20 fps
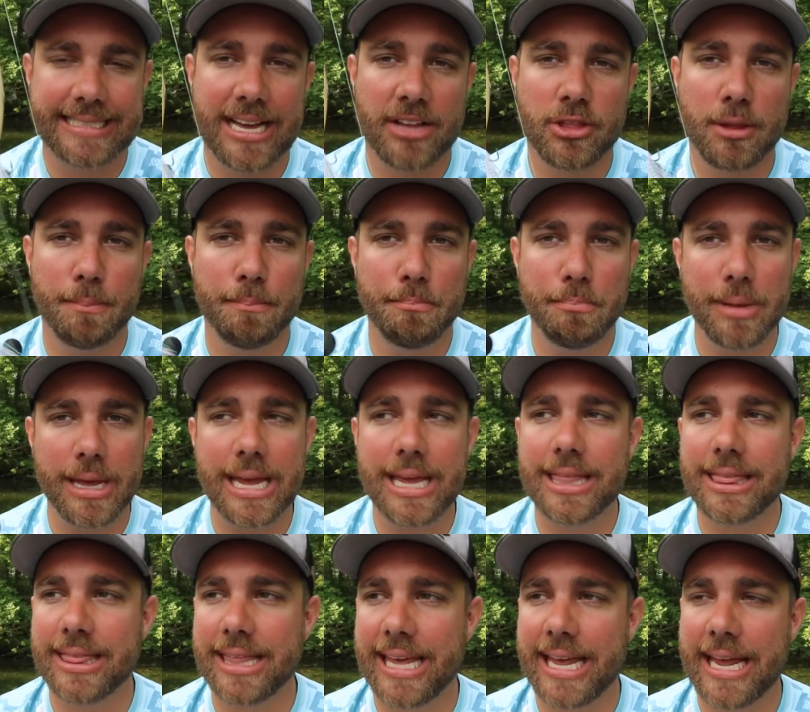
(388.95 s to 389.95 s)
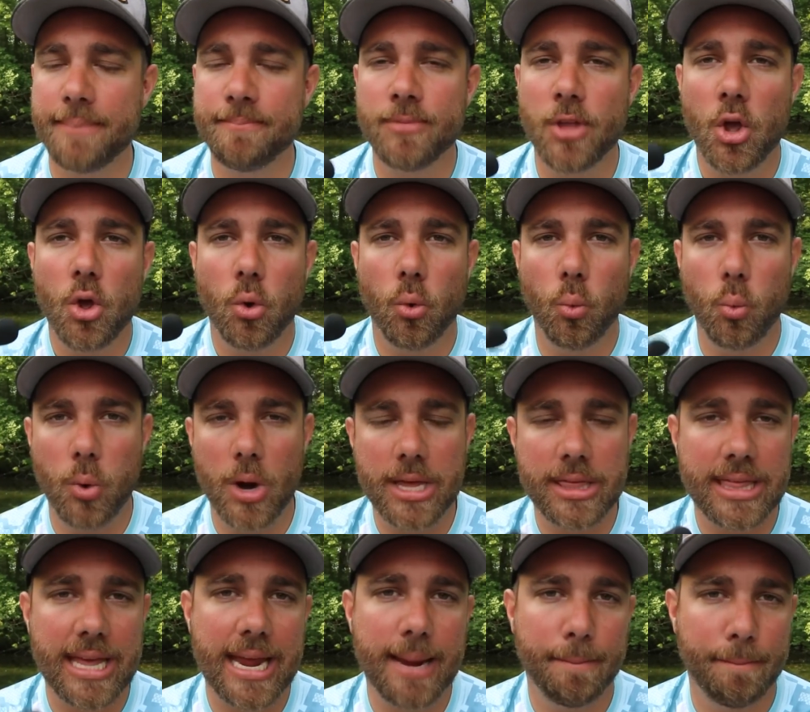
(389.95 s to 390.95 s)
Now, the big thing
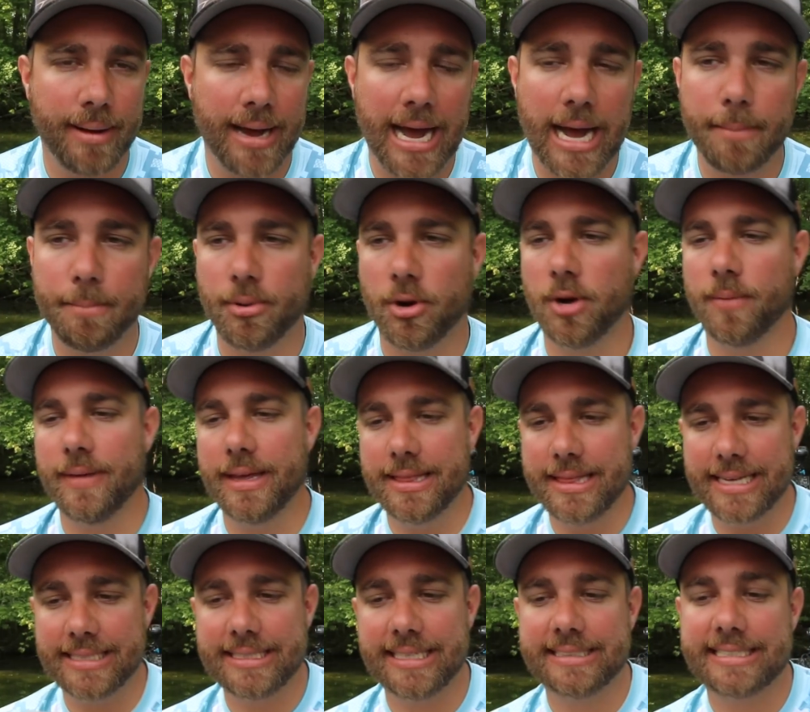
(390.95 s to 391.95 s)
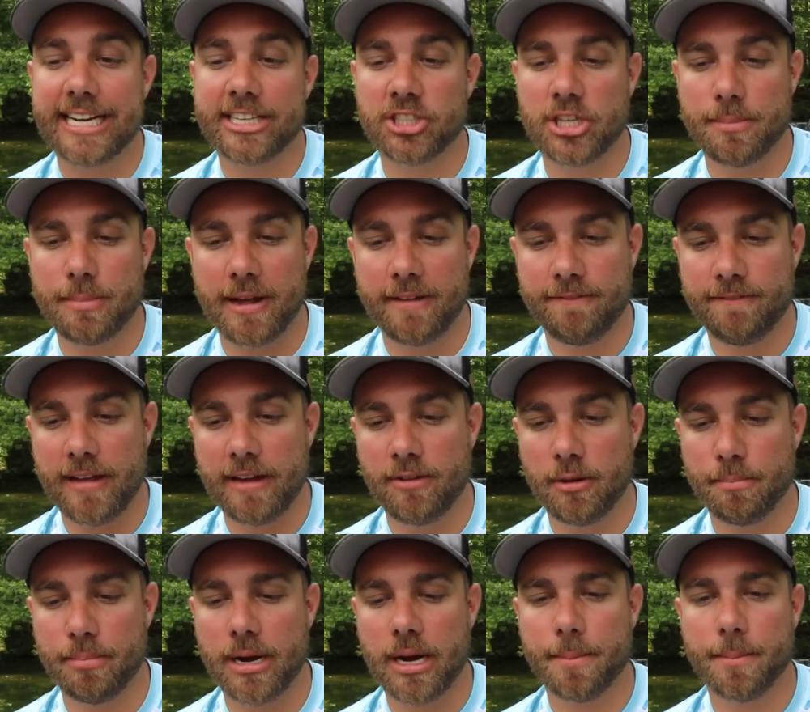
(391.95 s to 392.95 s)
with a popper, and this is actually my
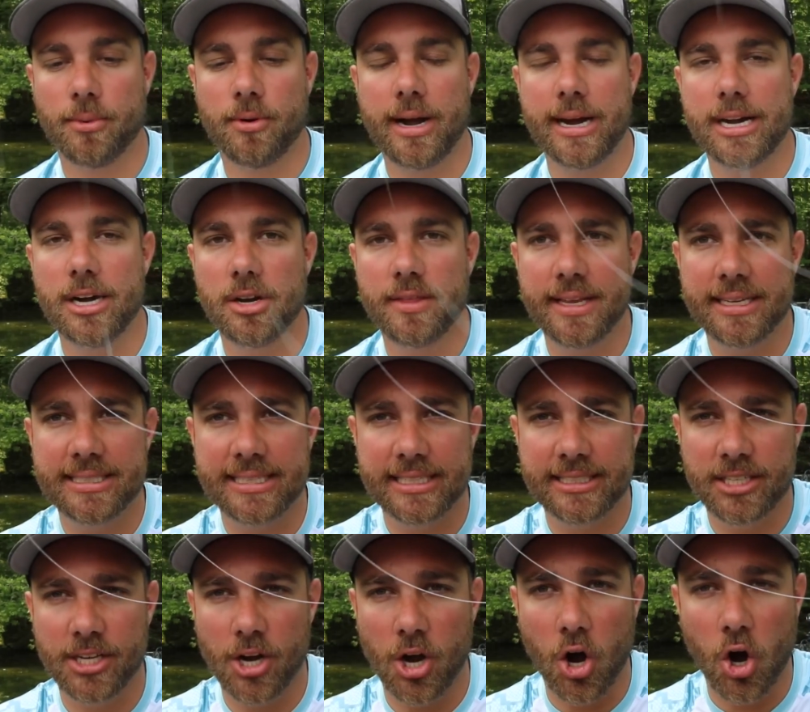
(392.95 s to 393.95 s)
favorite popper right here, this is an